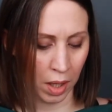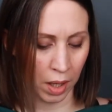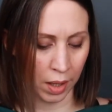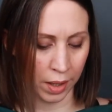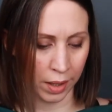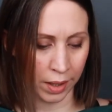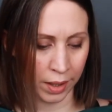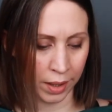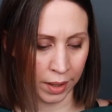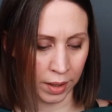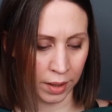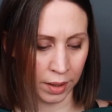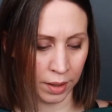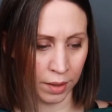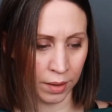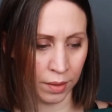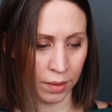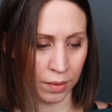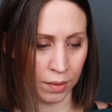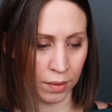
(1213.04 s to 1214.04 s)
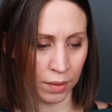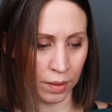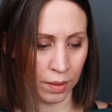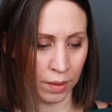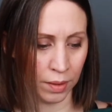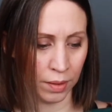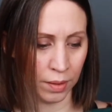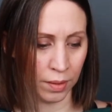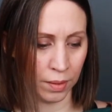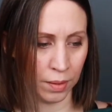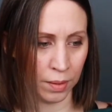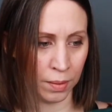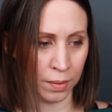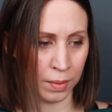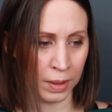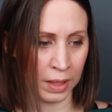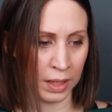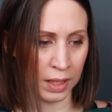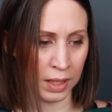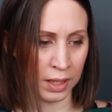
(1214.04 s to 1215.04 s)
I
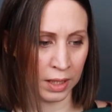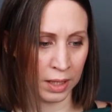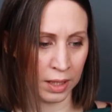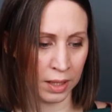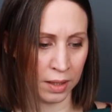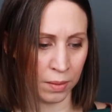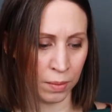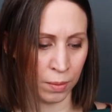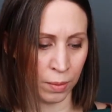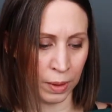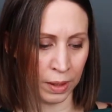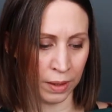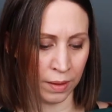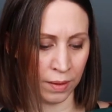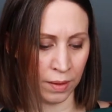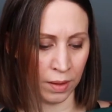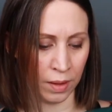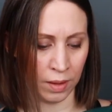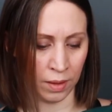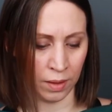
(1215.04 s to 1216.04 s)
redid it with